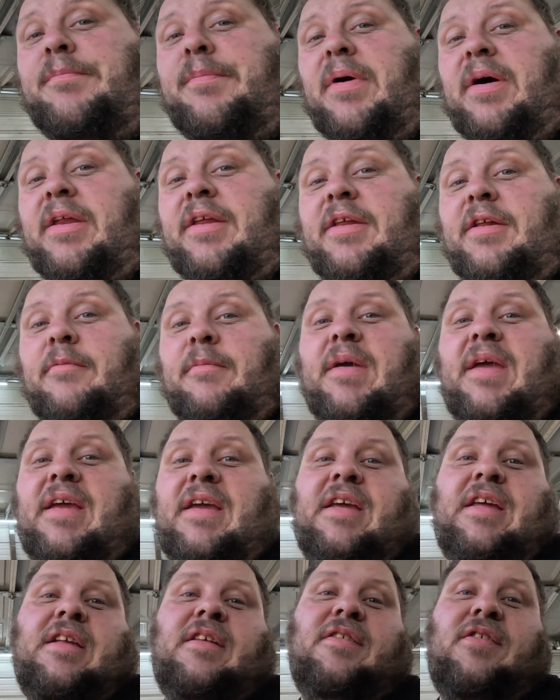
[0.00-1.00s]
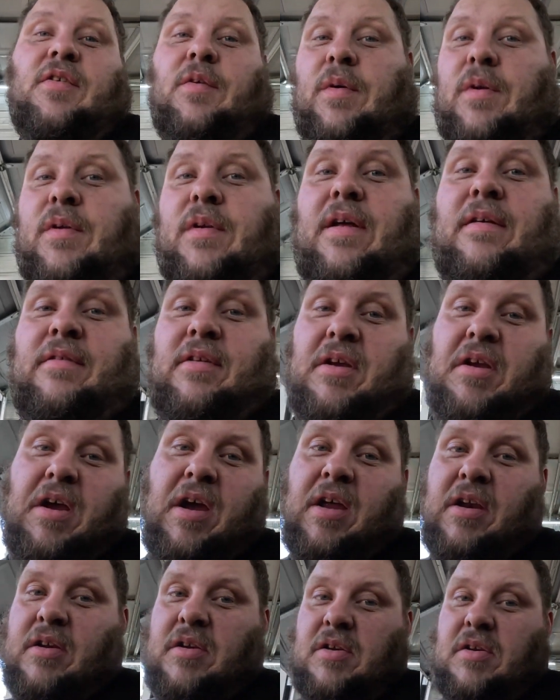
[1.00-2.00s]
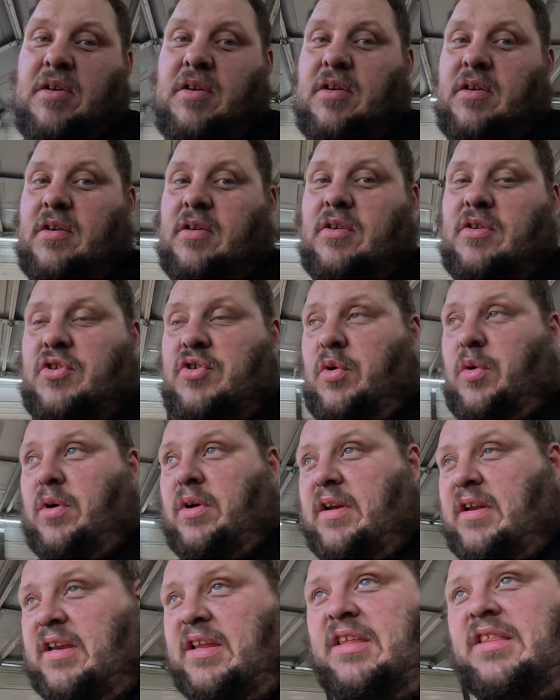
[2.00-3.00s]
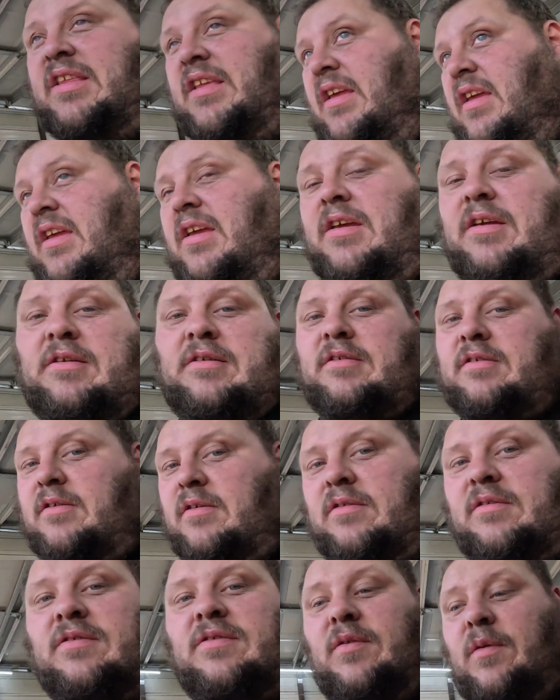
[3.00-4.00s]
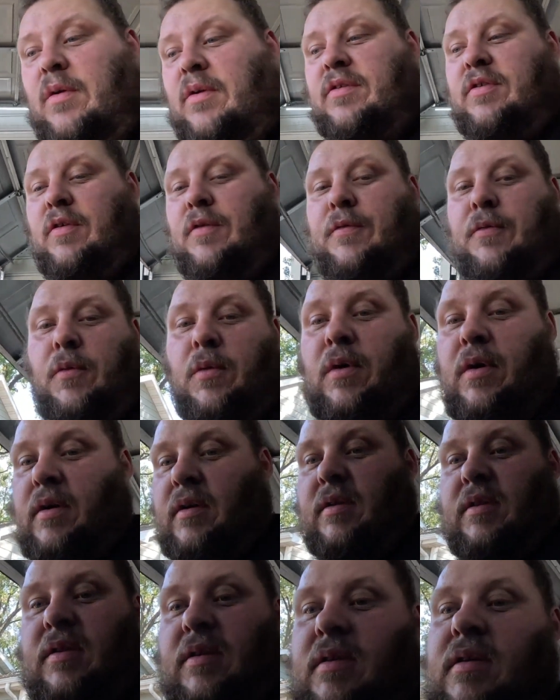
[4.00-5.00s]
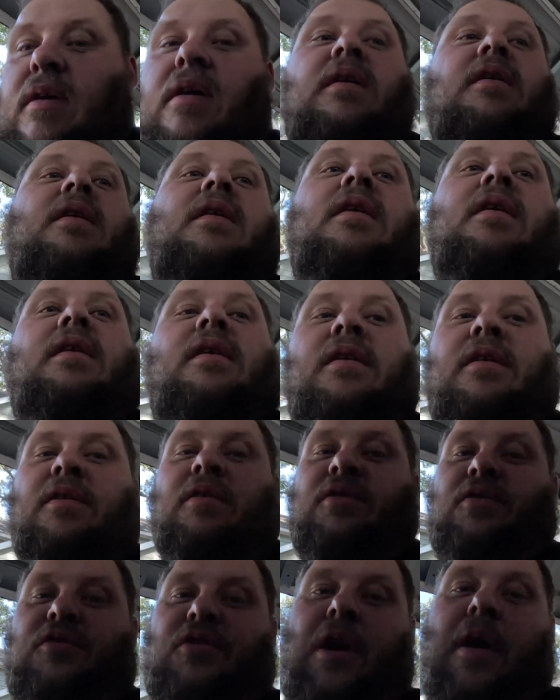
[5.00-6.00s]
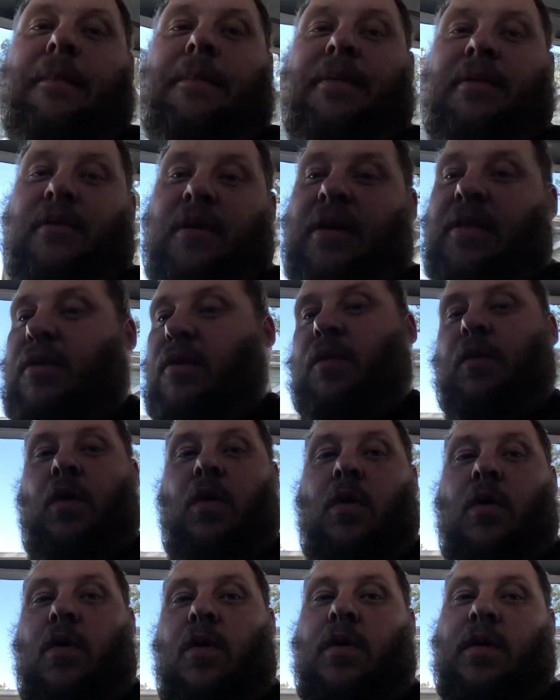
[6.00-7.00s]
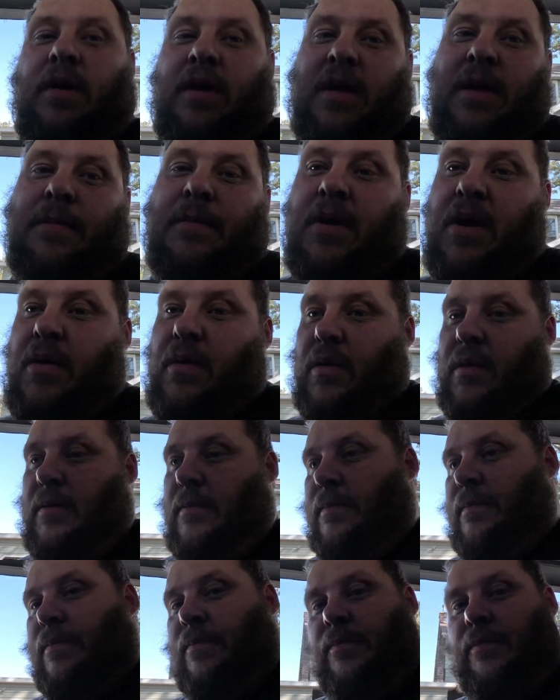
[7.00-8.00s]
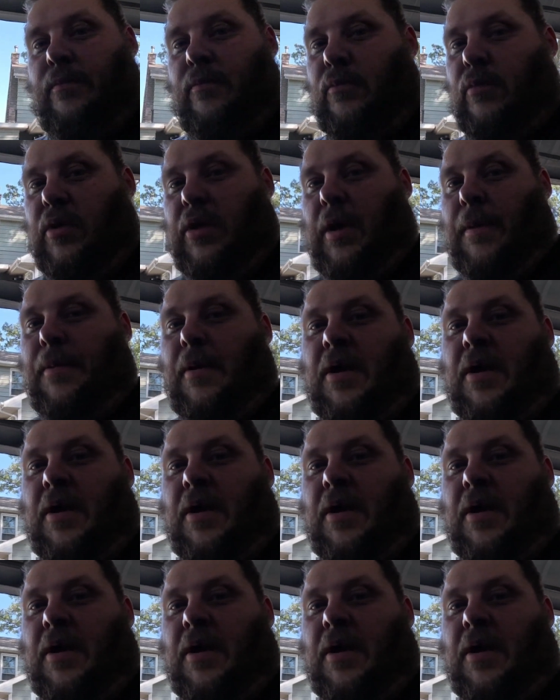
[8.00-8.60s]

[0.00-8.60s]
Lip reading: but it'll make it so we don't have to cut and shorten anything, so on and so forth, and just drop it right through the hole and keep going with our